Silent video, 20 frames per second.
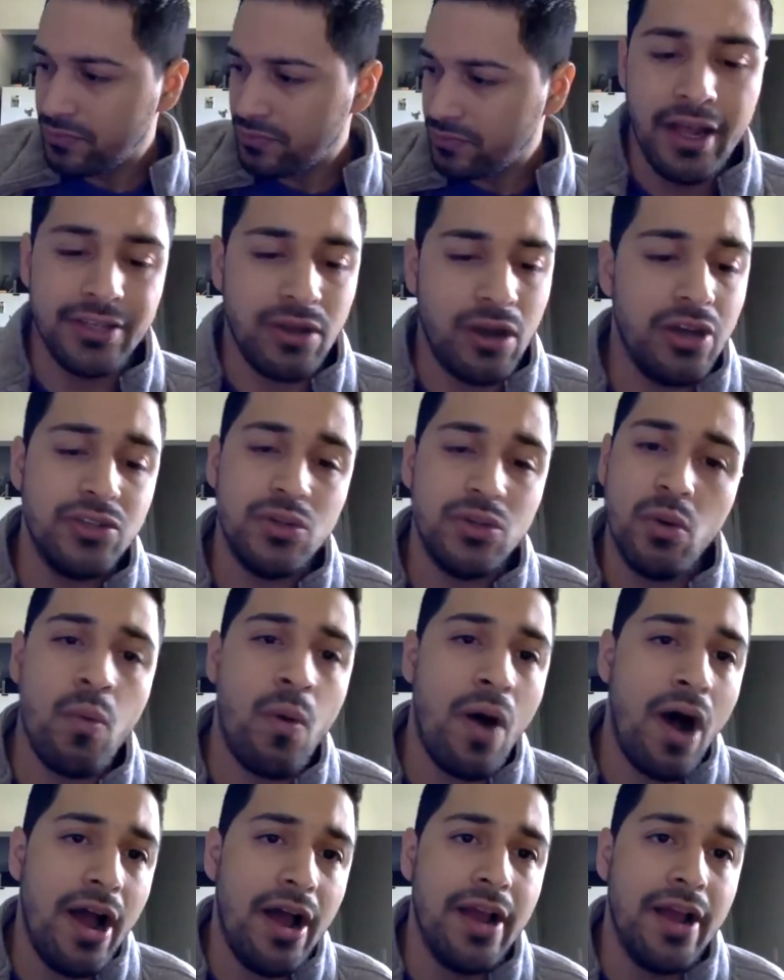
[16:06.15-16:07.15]
That's also
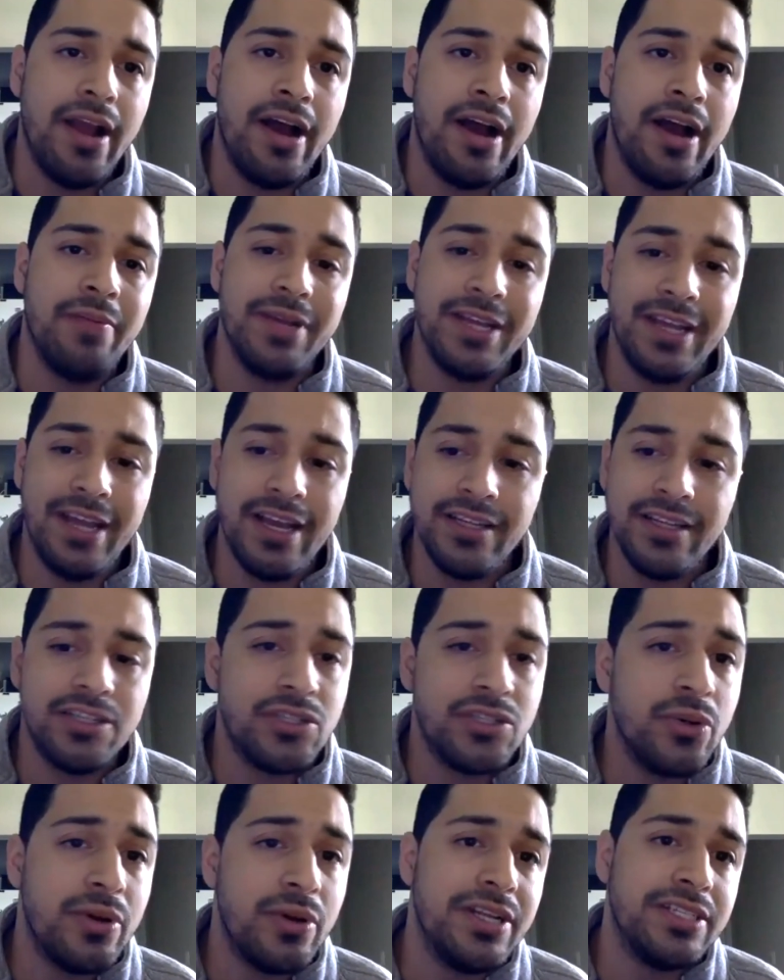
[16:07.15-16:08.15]
why I'm against the
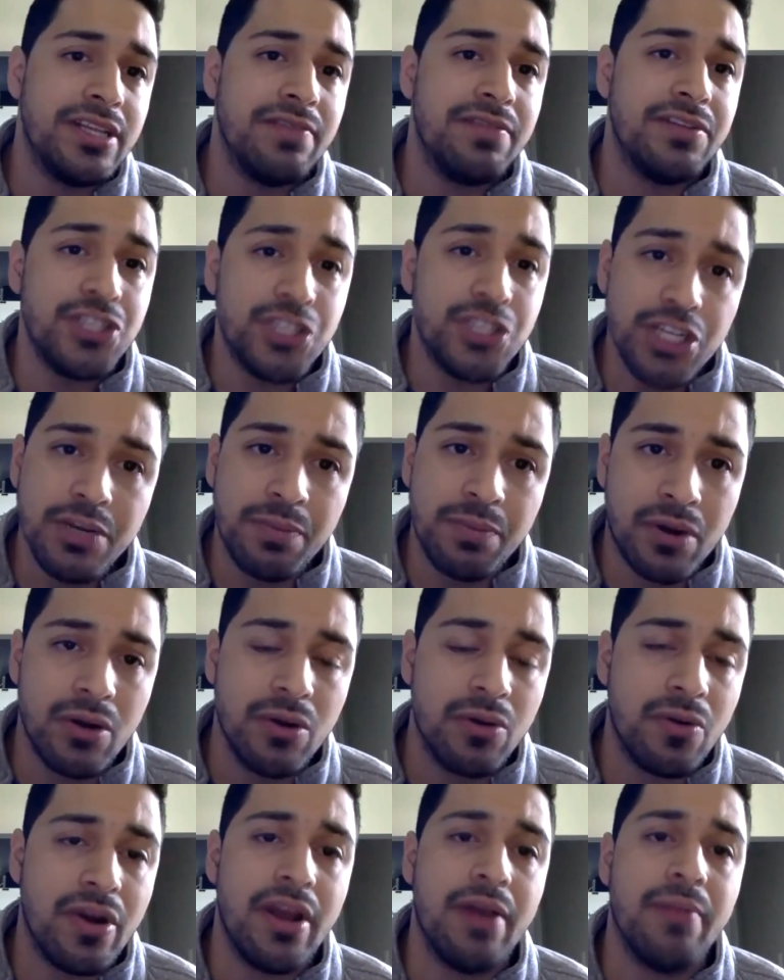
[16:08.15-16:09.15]
287G
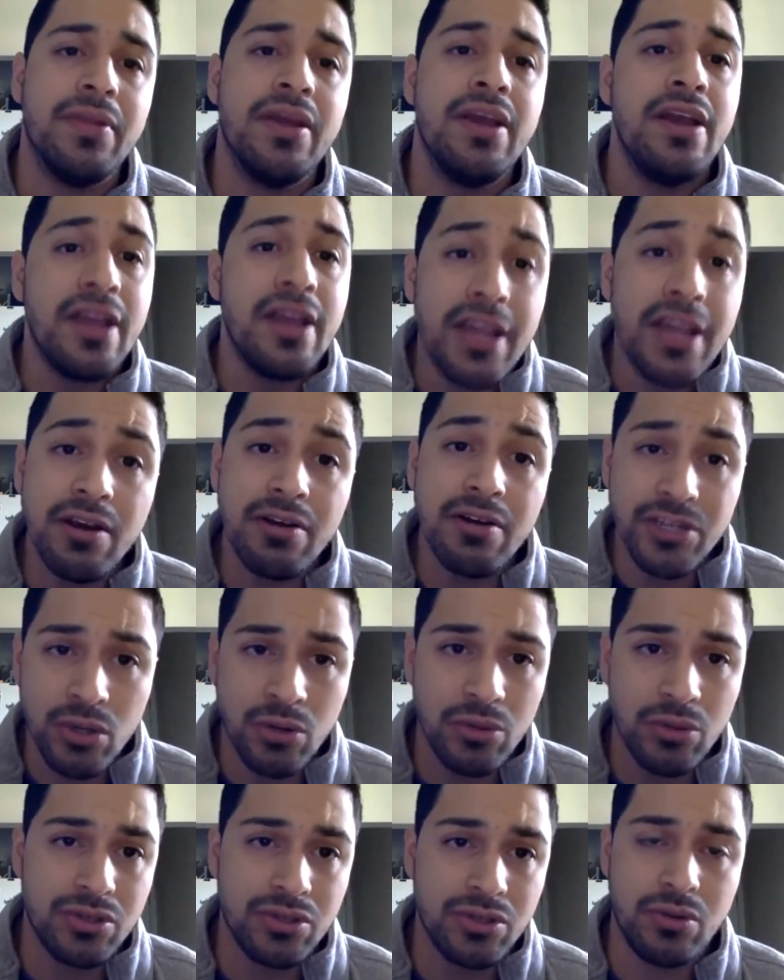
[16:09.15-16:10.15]
program here in
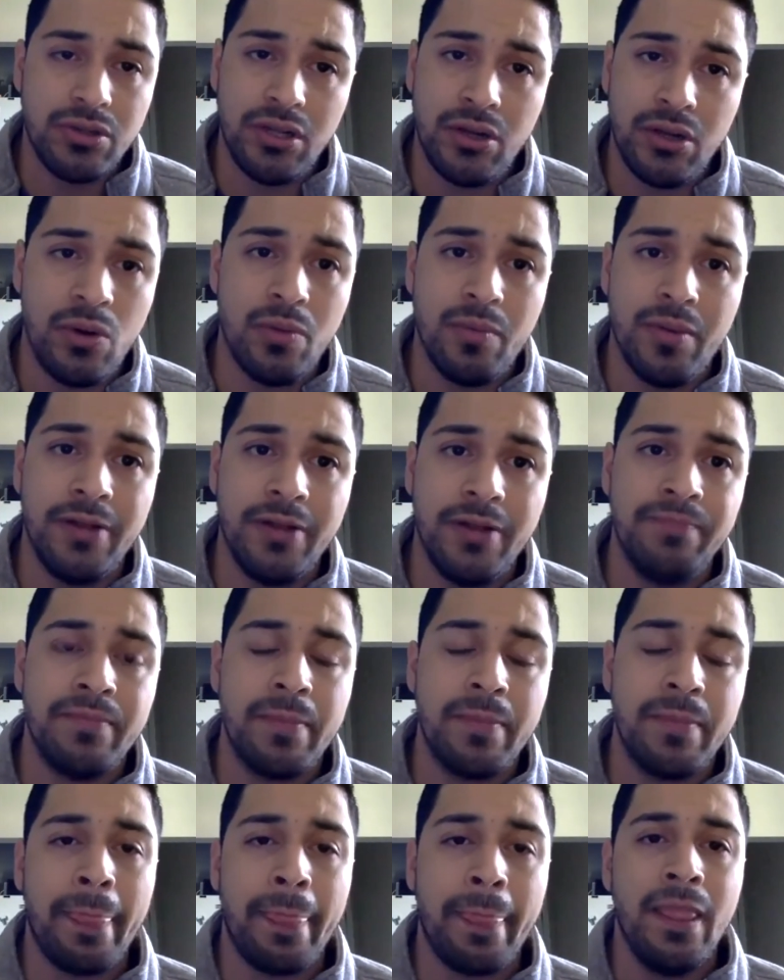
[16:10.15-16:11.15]
Tulsa, Oklahoma,
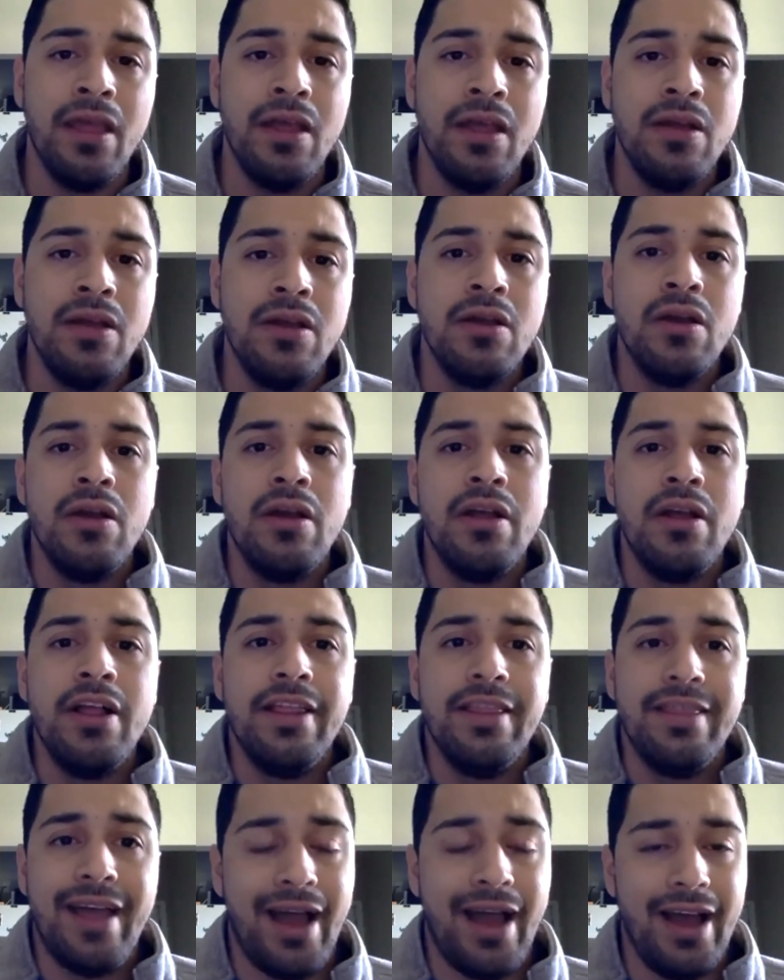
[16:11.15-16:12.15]

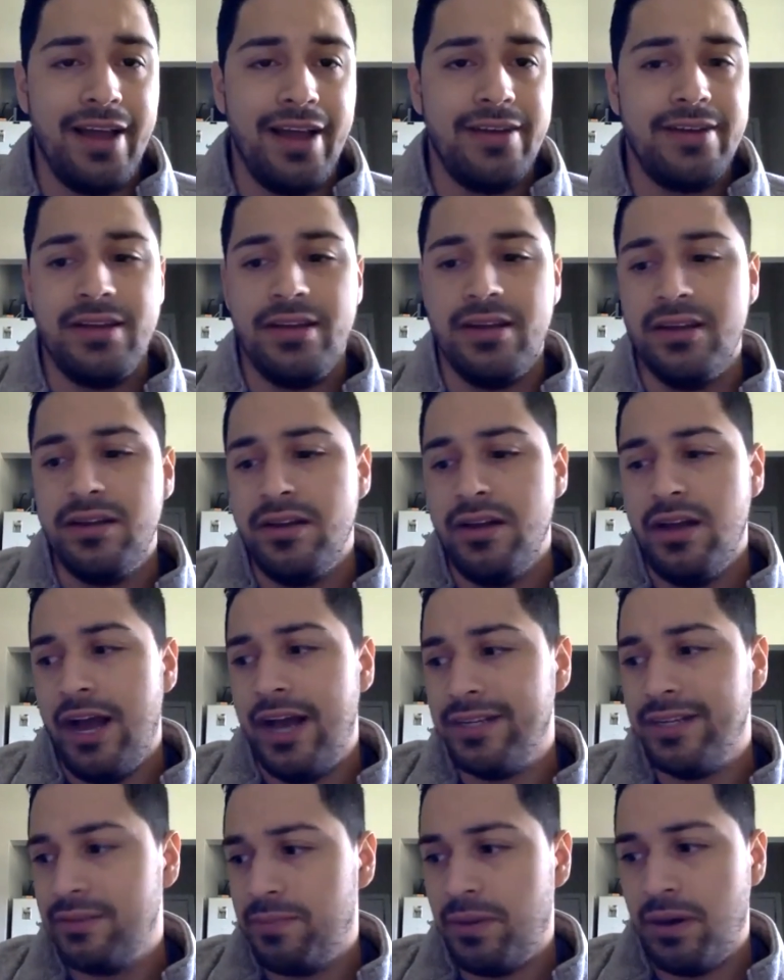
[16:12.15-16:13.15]
that
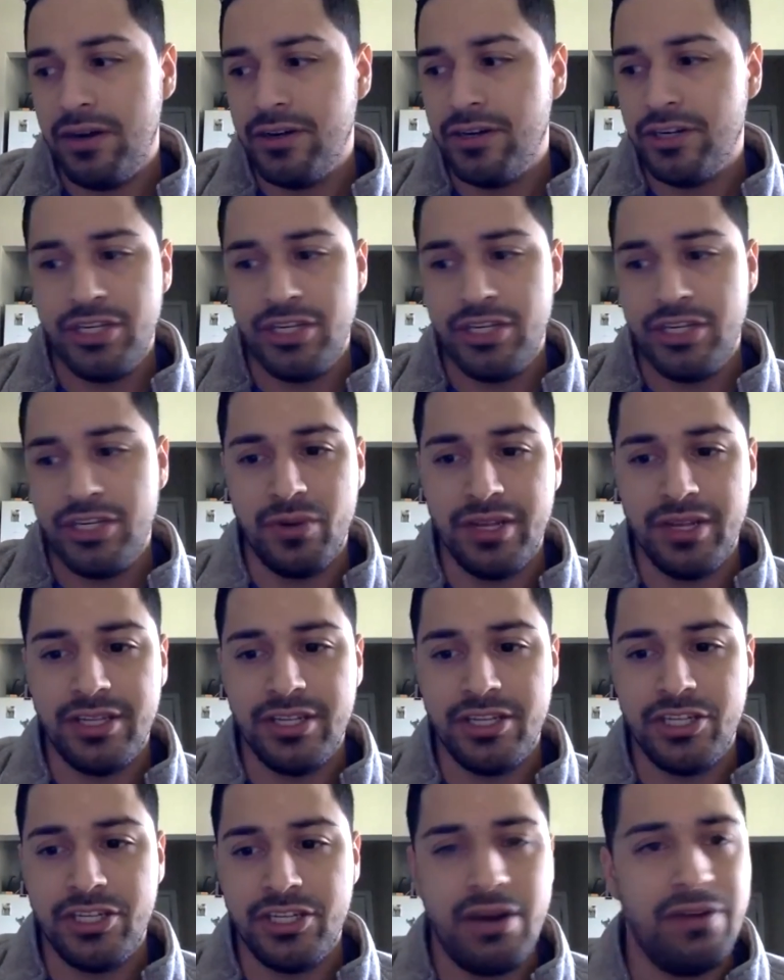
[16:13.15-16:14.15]
has a partnership with the
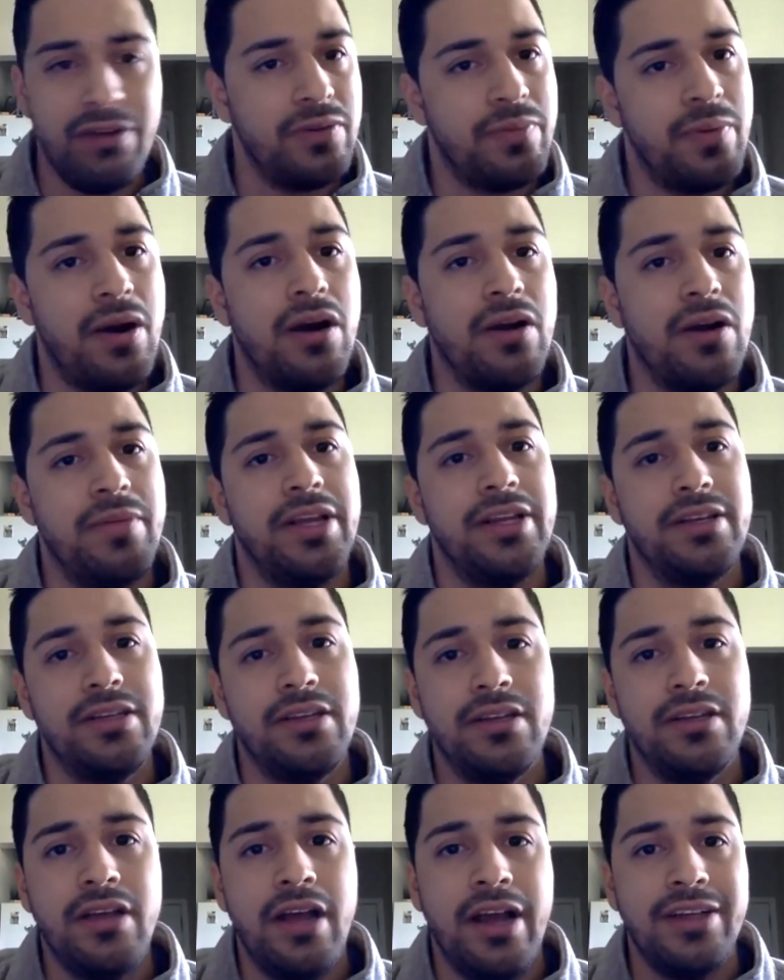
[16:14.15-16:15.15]
sheriff department,
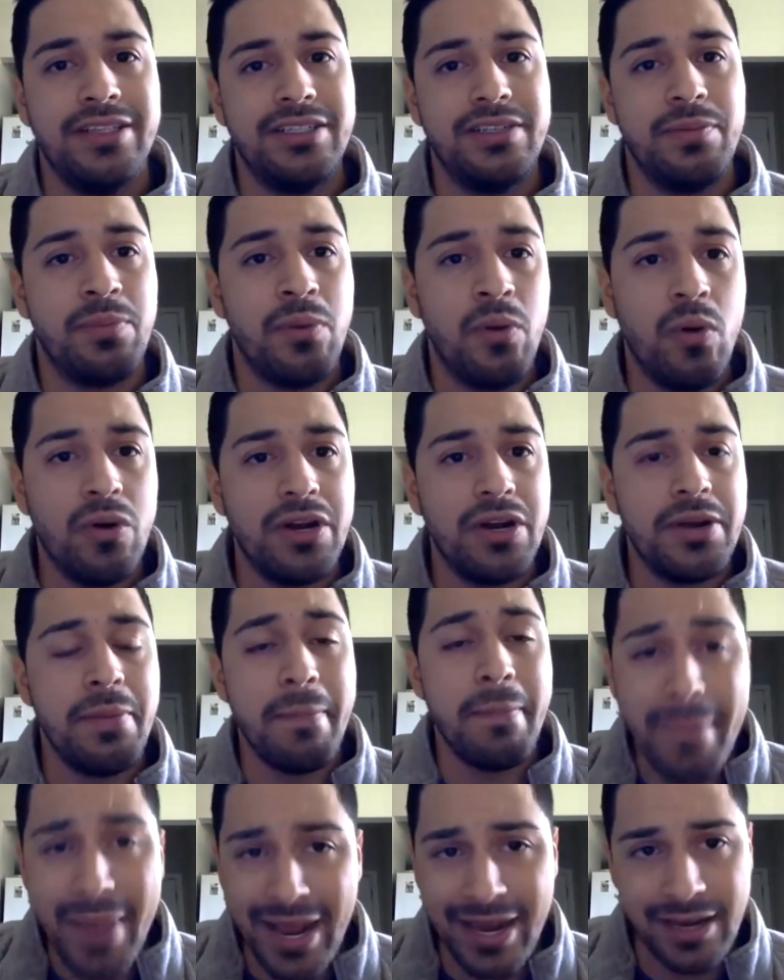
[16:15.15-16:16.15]
has deported
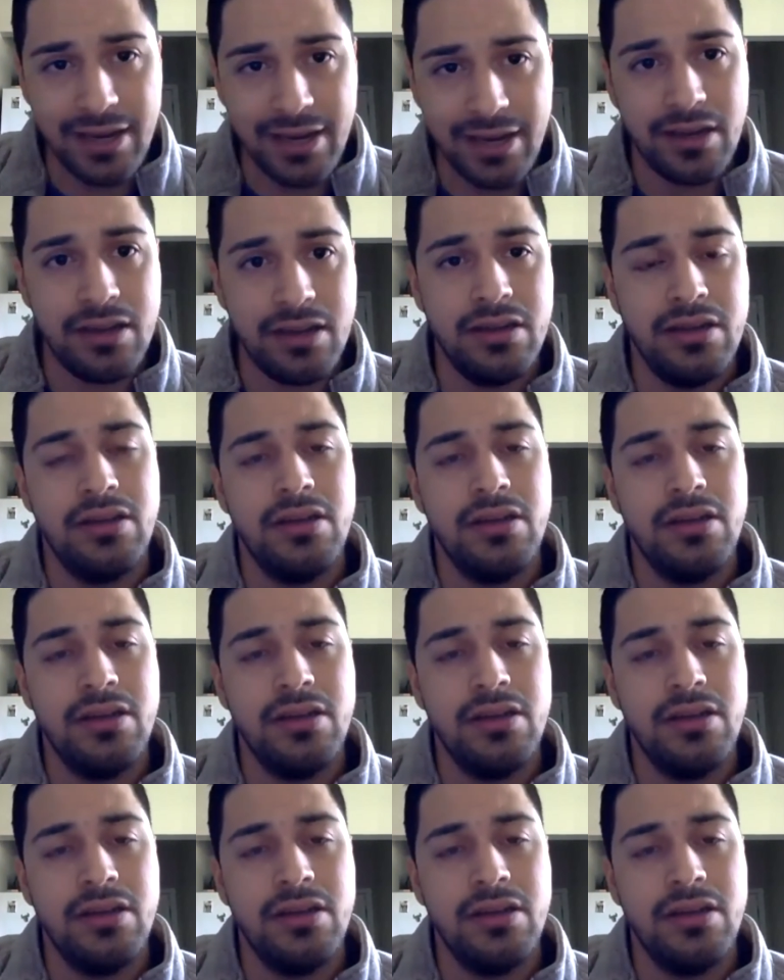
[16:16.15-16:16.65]
many,